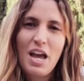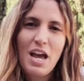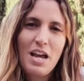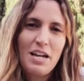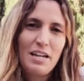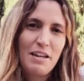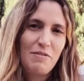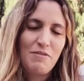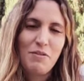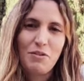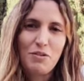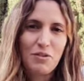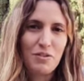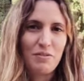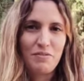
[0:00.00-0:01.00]
if you're
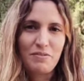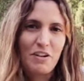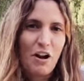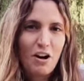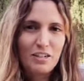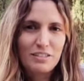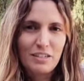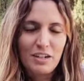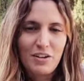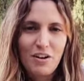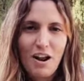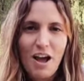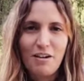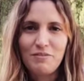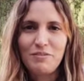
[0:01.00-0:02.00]
good with arts and
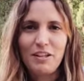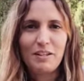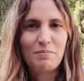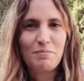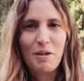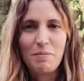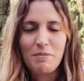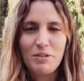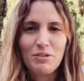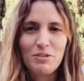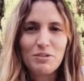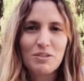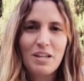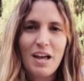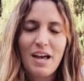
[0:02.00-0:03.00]
craft, like maybe do
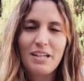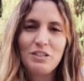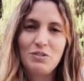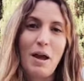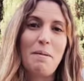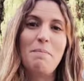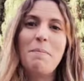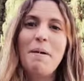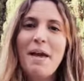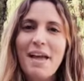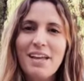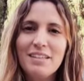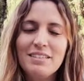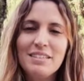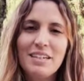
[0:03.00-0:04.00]
that. Try
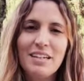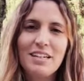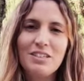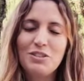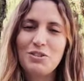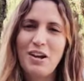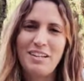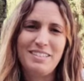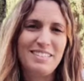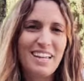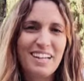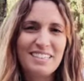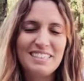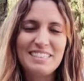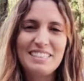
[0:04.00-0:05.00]
painting, try
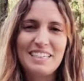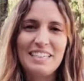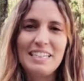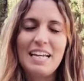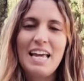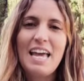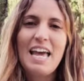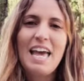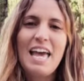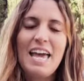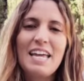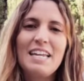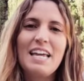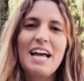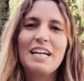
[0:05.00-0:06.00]
dancing.
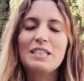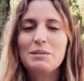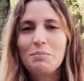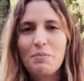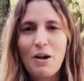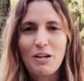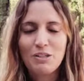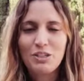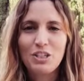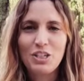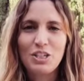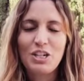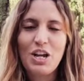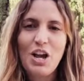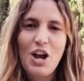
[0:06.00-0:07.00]
Any
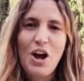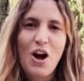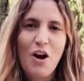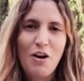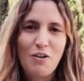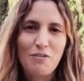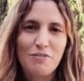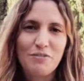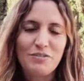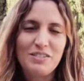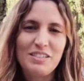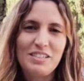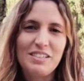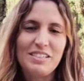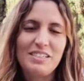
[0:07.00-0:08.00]
expression of
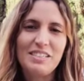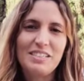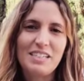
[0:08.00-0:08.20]
this